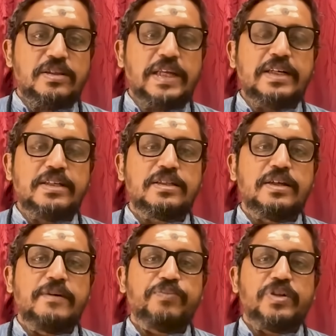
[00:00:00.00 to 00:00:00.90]
That is,
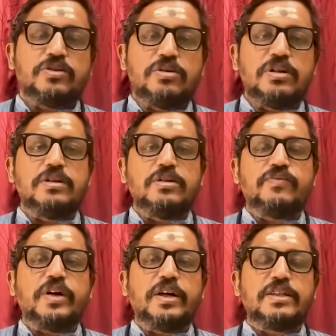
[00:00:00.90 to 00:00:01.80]
so you have
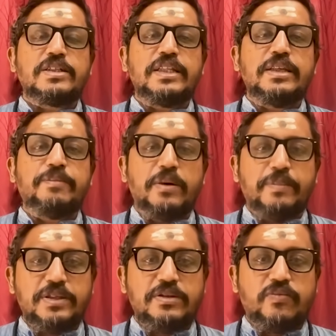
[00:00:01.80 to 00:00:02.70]
to understand the
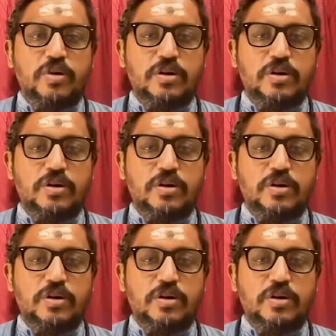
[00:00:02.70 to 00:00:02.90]
purpose of